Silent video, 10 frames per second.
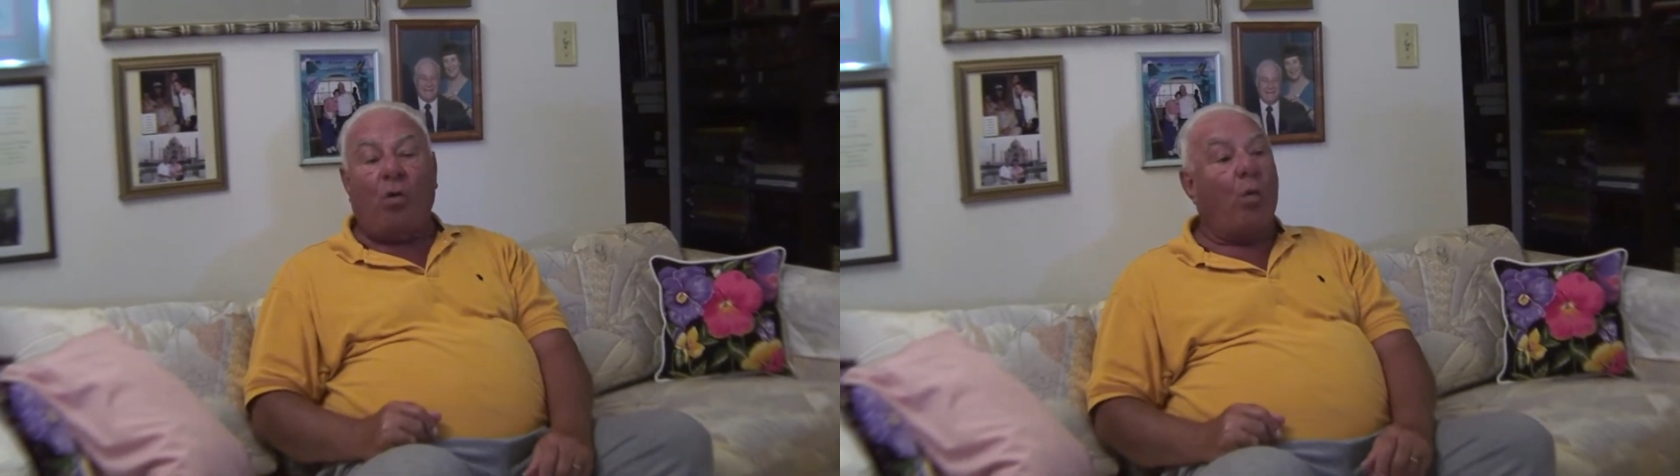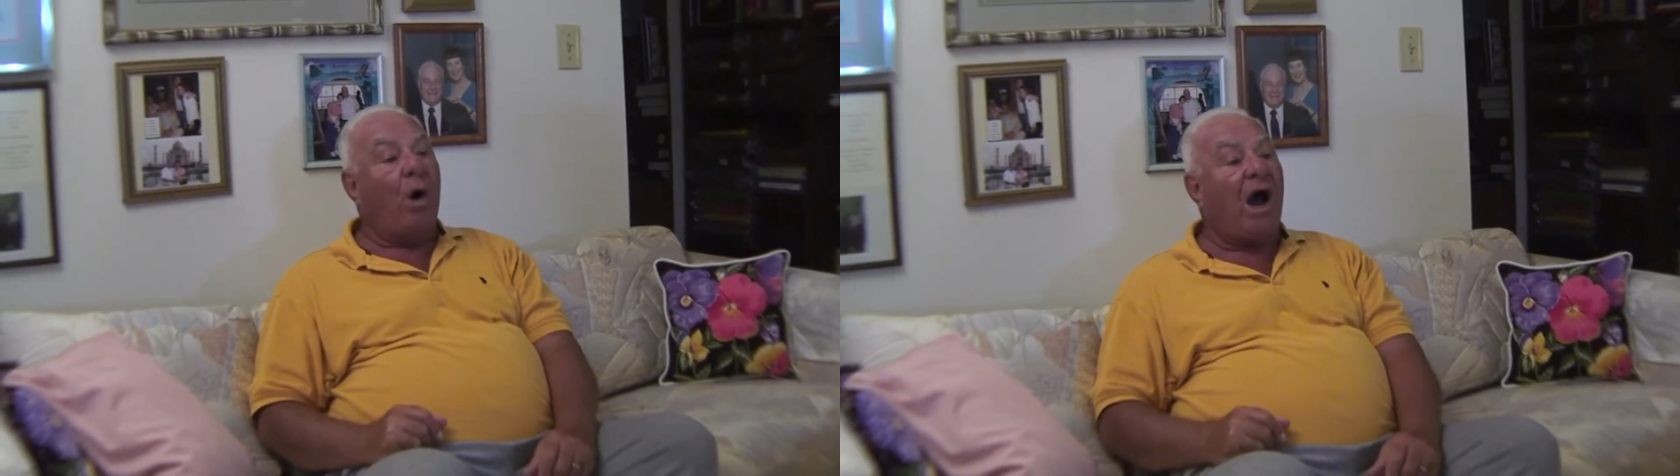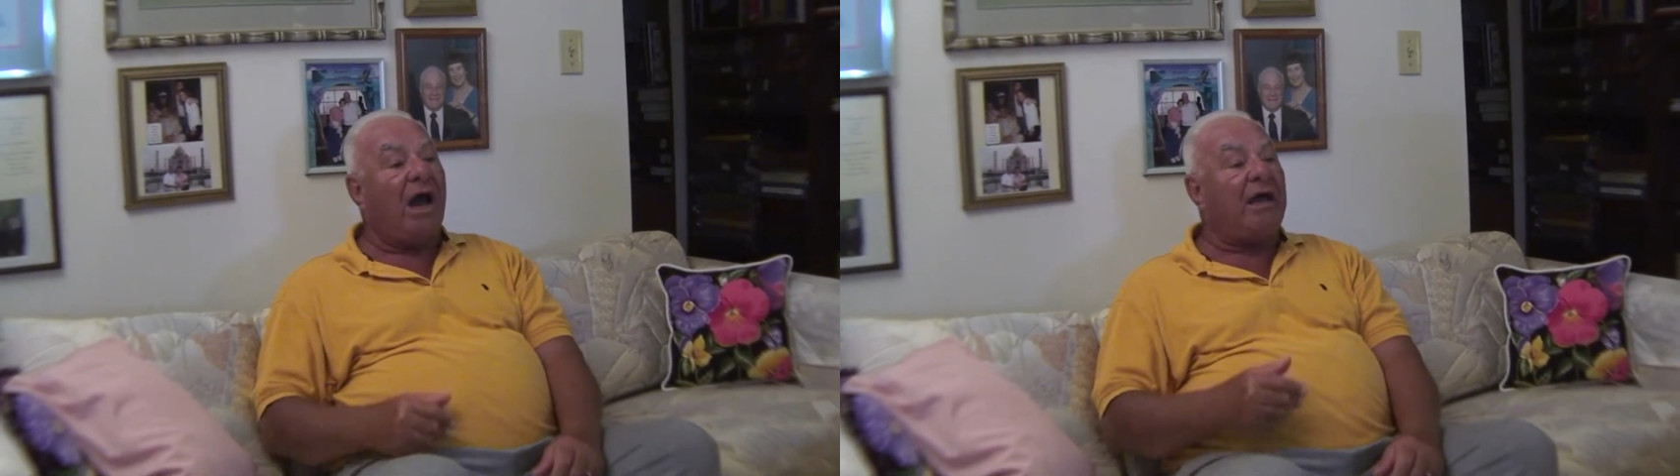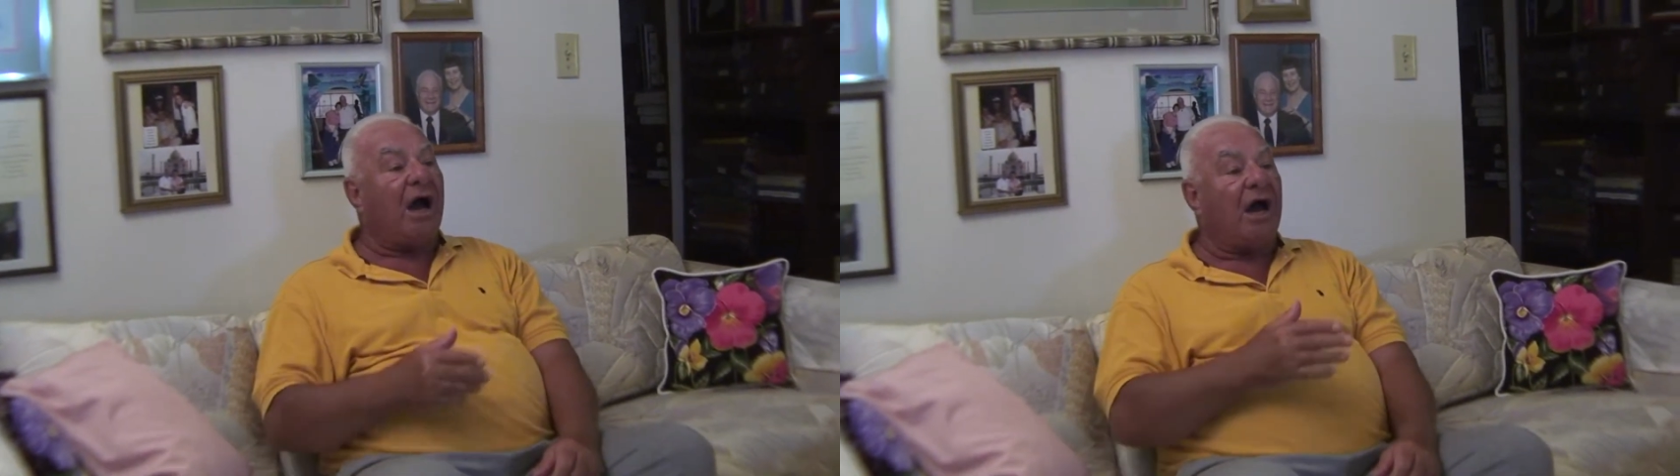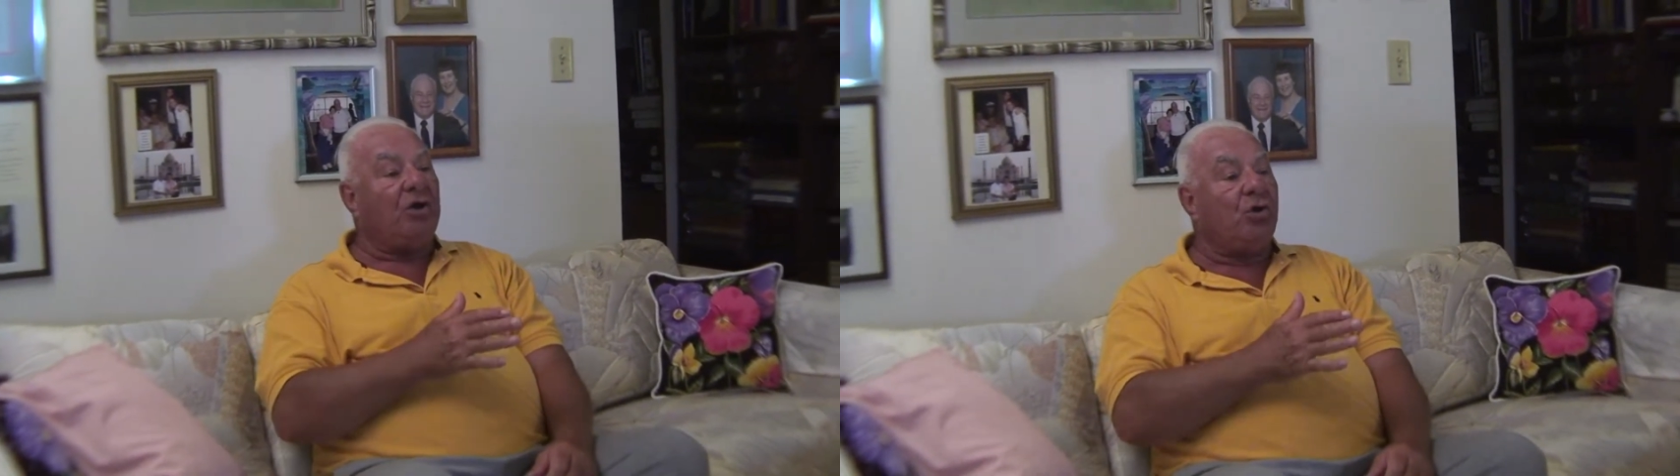why
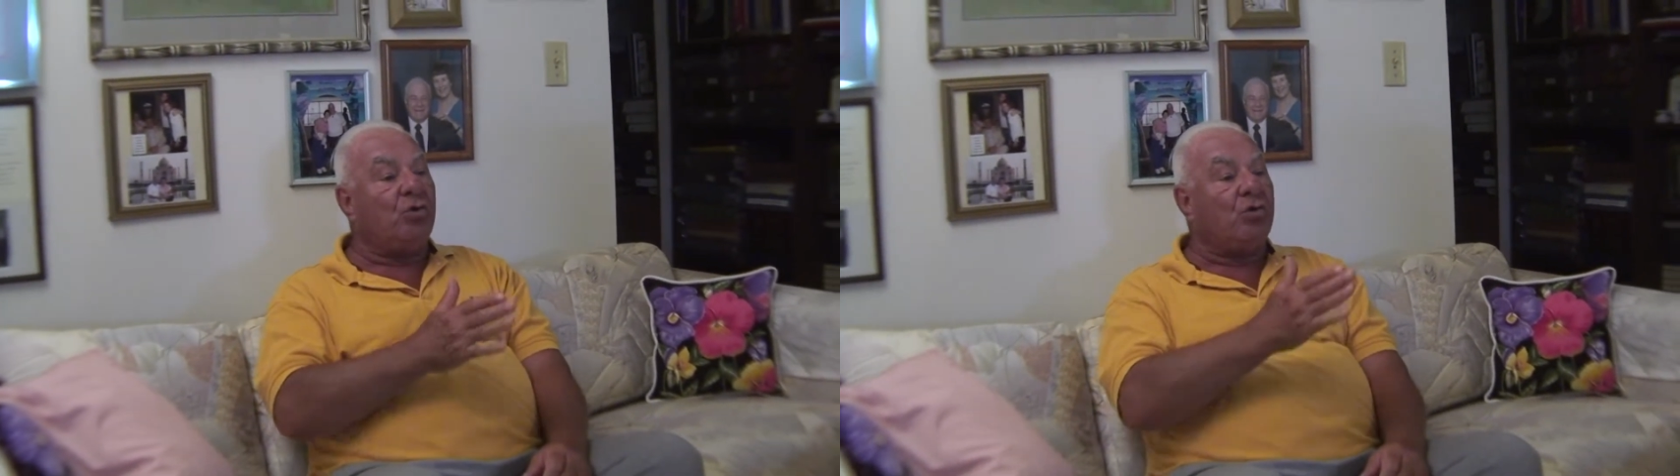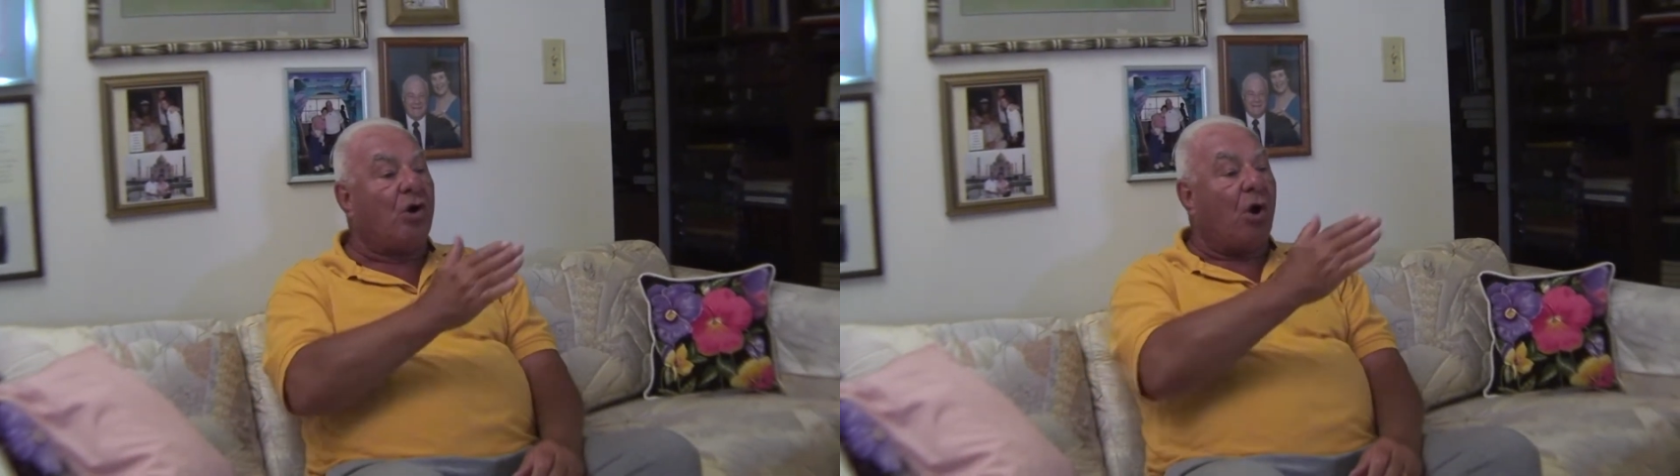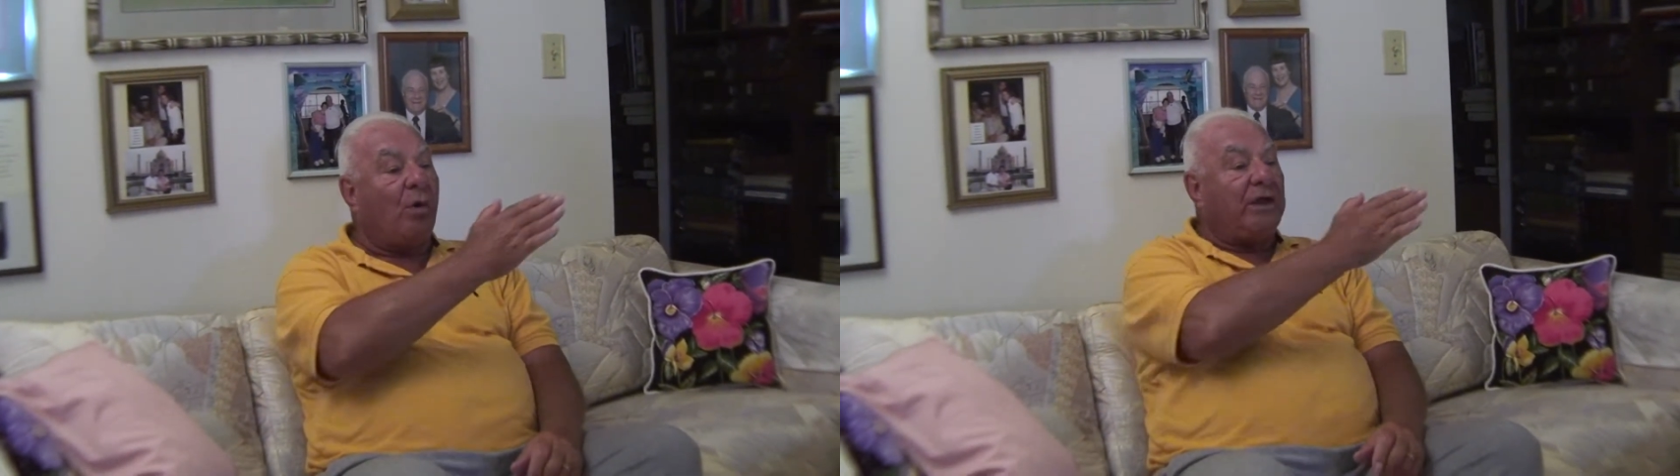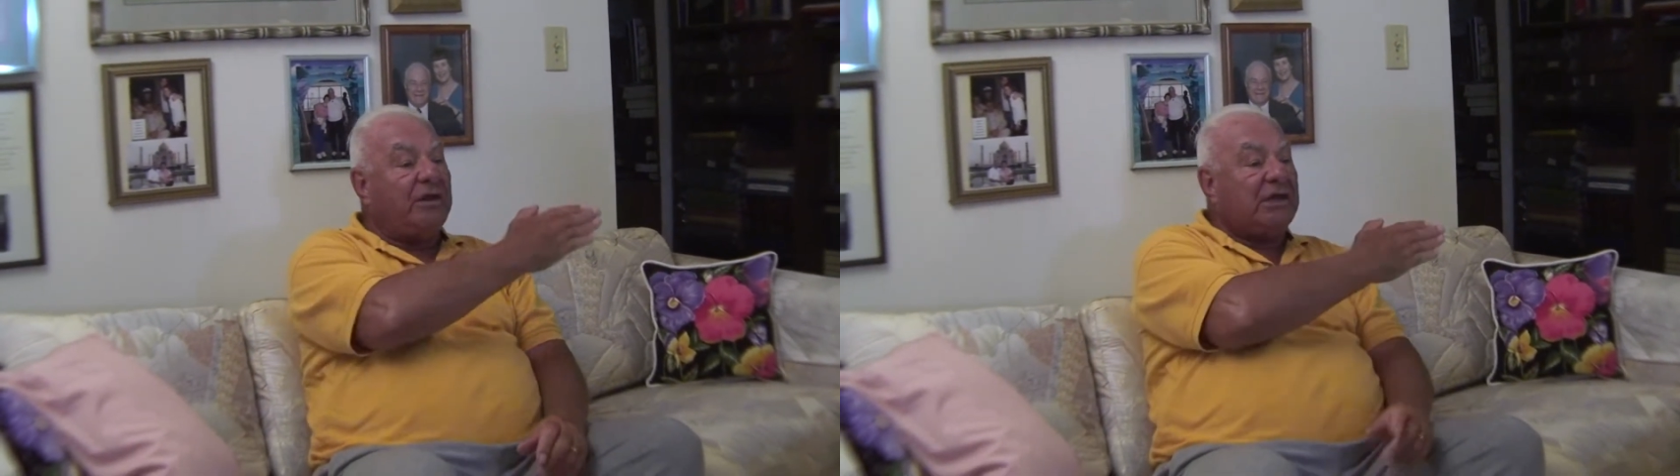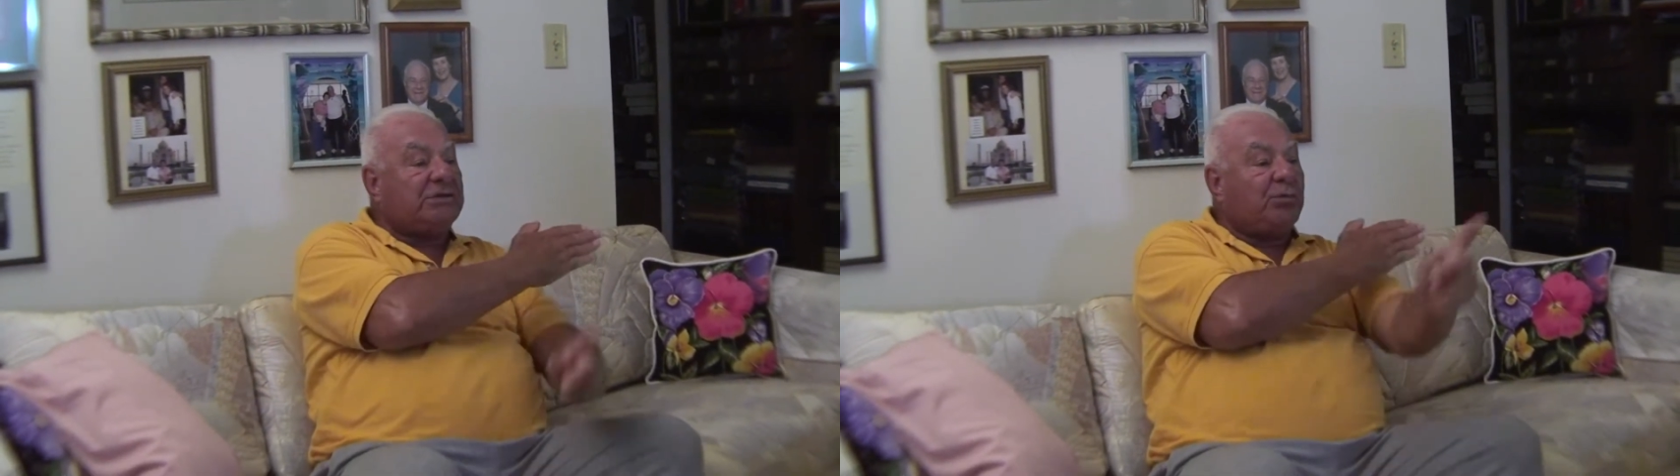are you
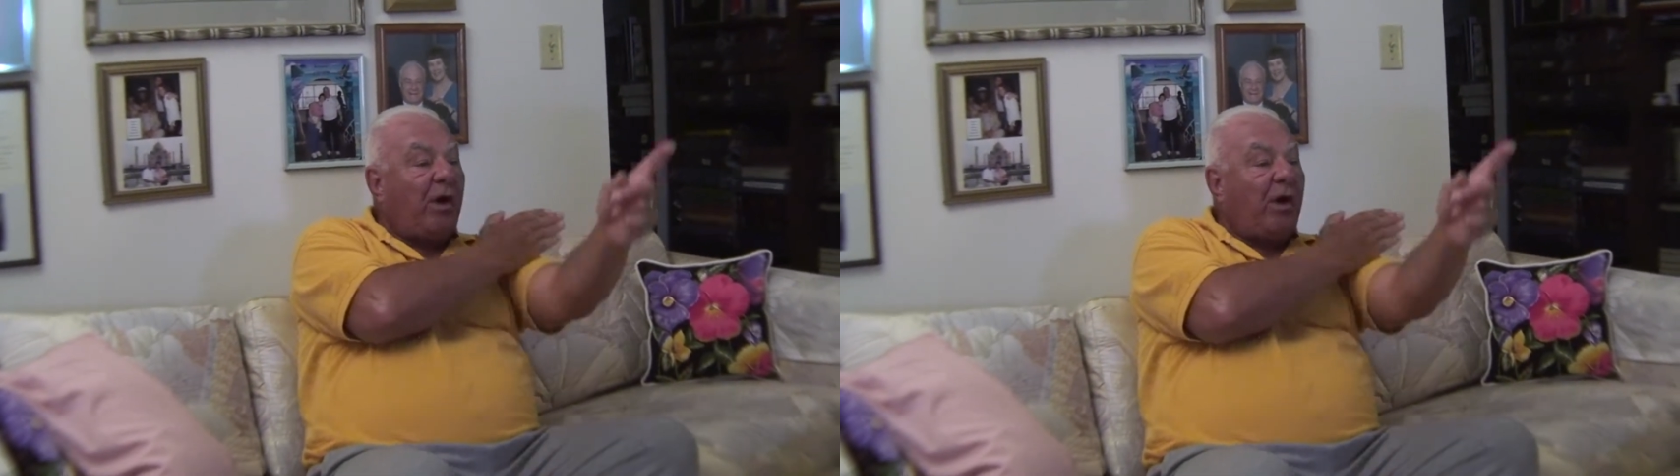going this